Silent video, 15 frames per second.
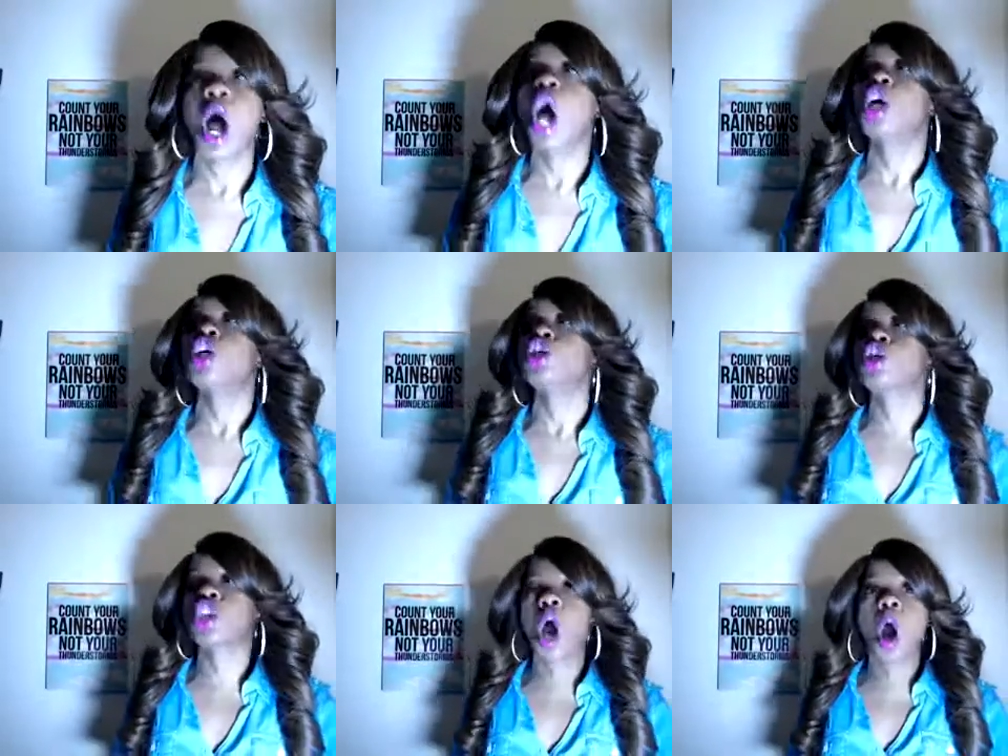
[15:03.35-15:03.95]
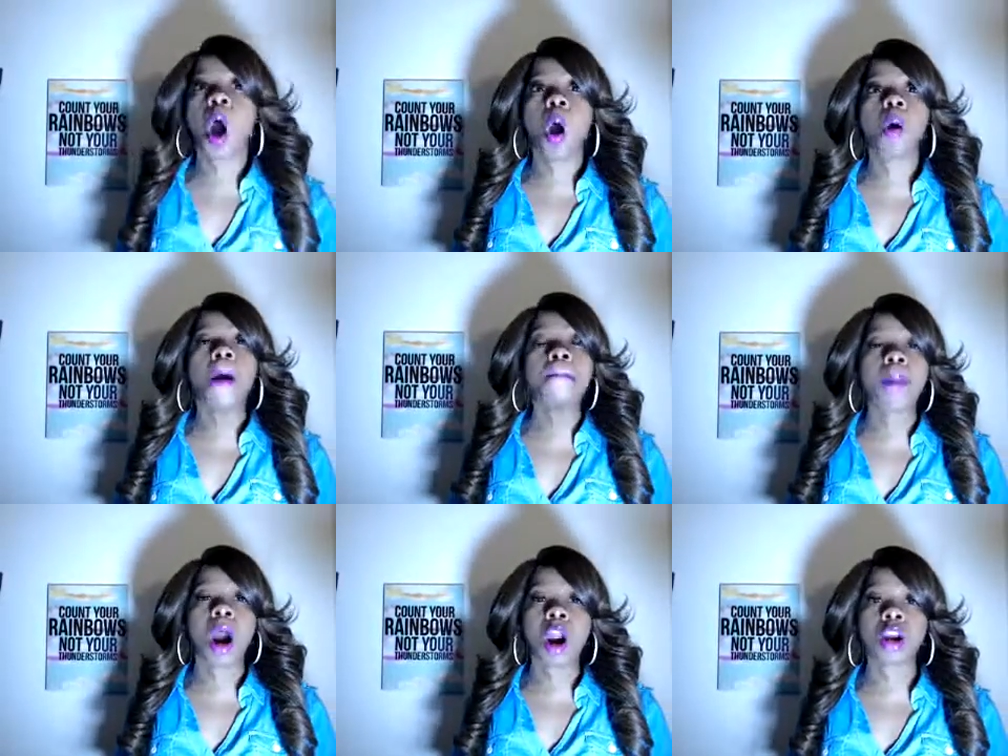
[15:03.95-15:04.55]
So
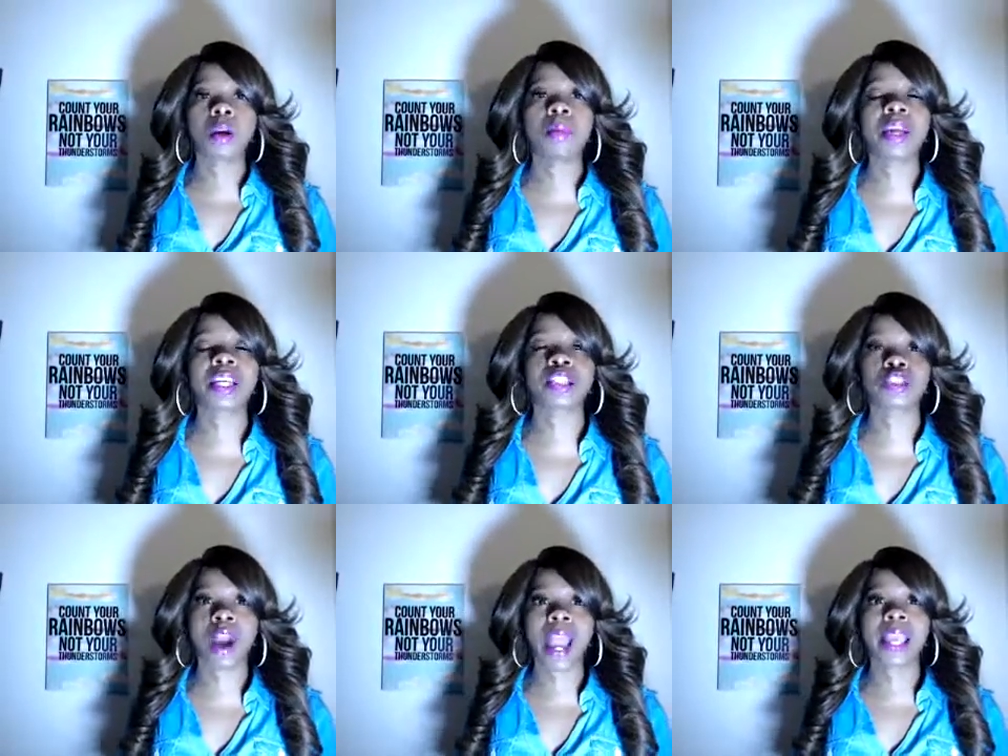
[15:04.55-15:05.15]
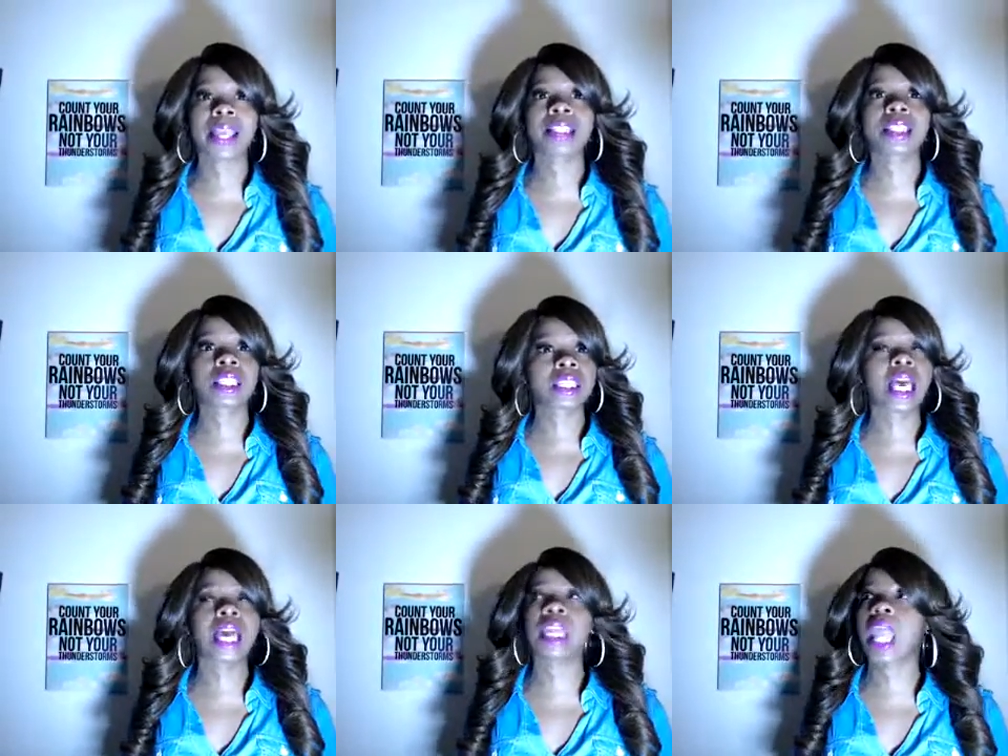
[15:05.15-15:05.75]
Markham is trying to
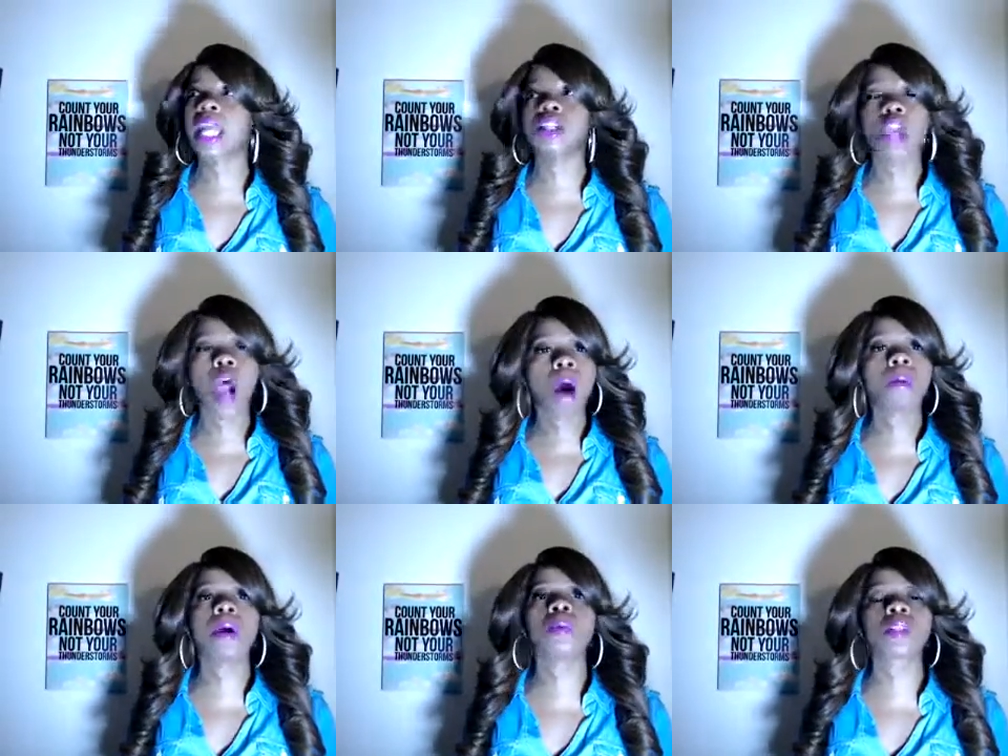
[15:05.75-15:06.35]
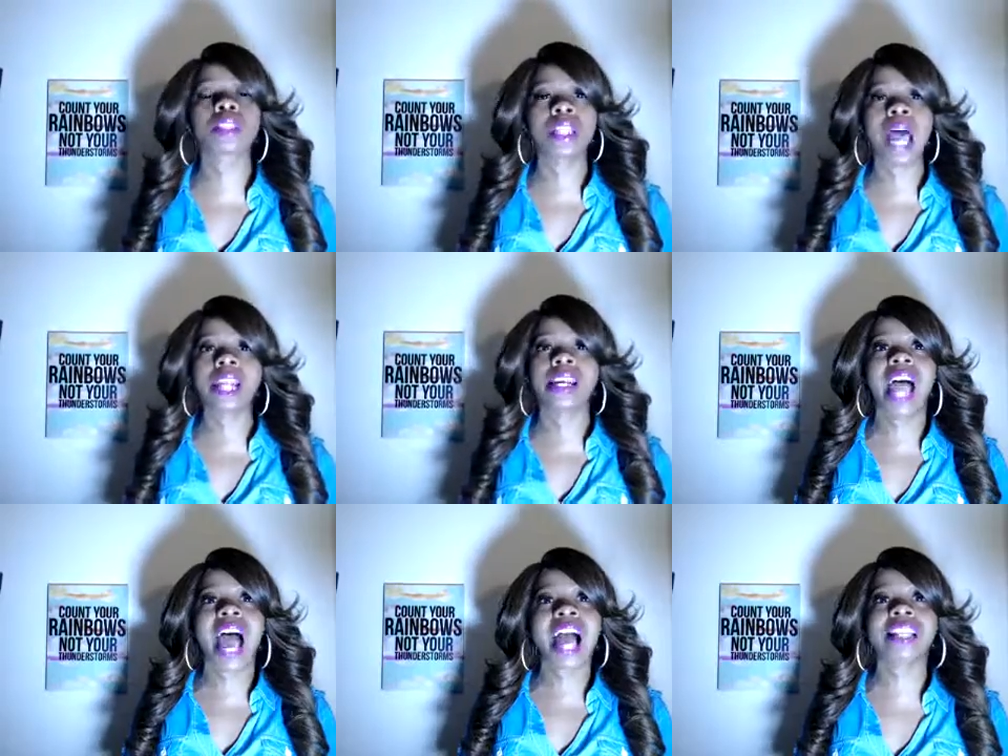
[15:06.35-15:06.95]
say like, no, it was not
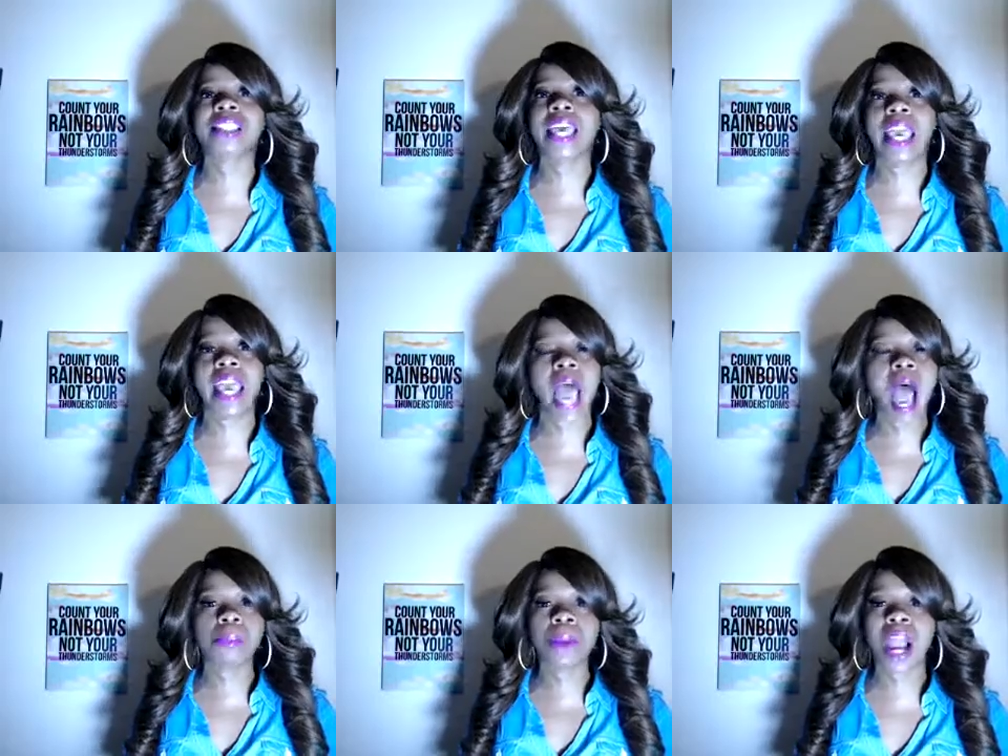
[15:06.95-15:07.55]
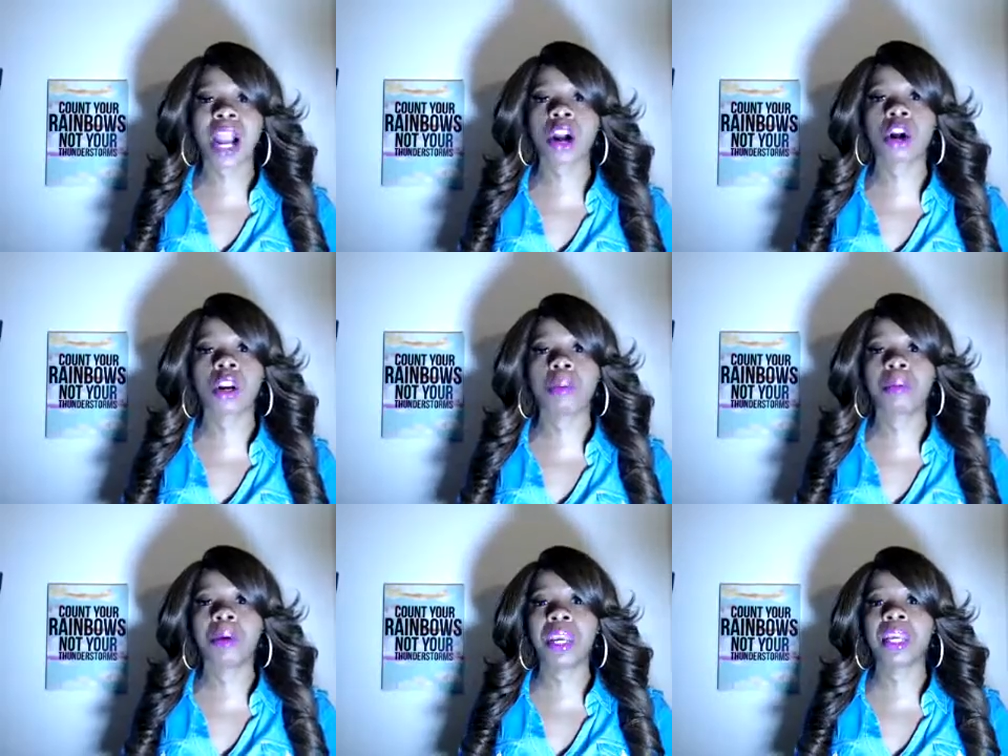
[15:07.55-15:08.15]
Knox, and I'm not gonna
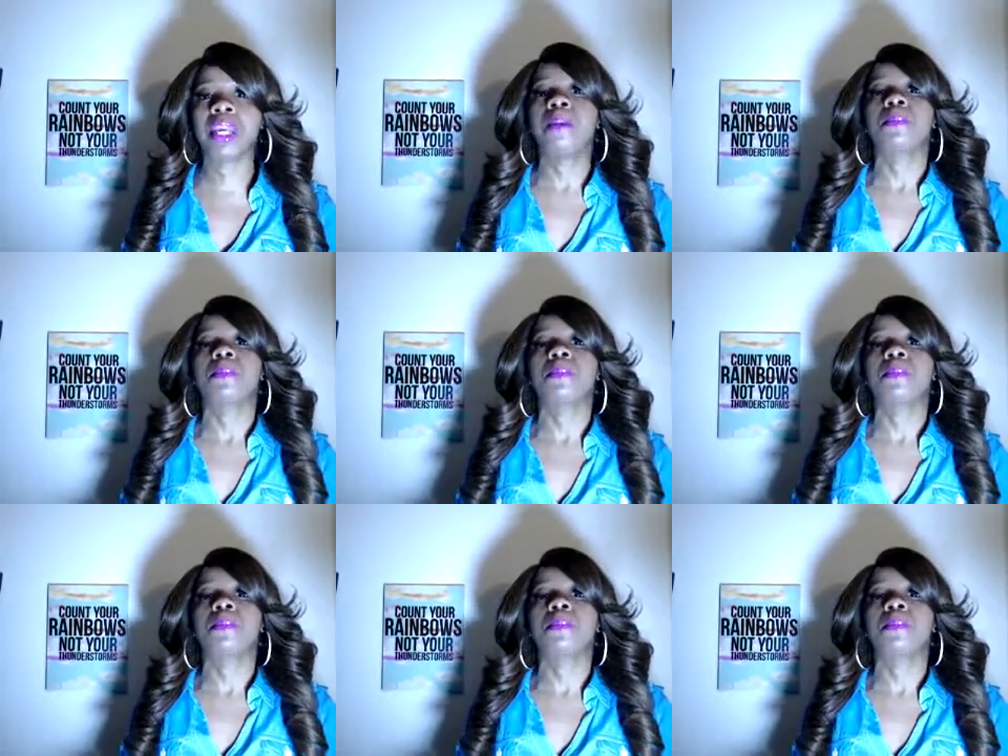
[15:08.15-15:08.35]
be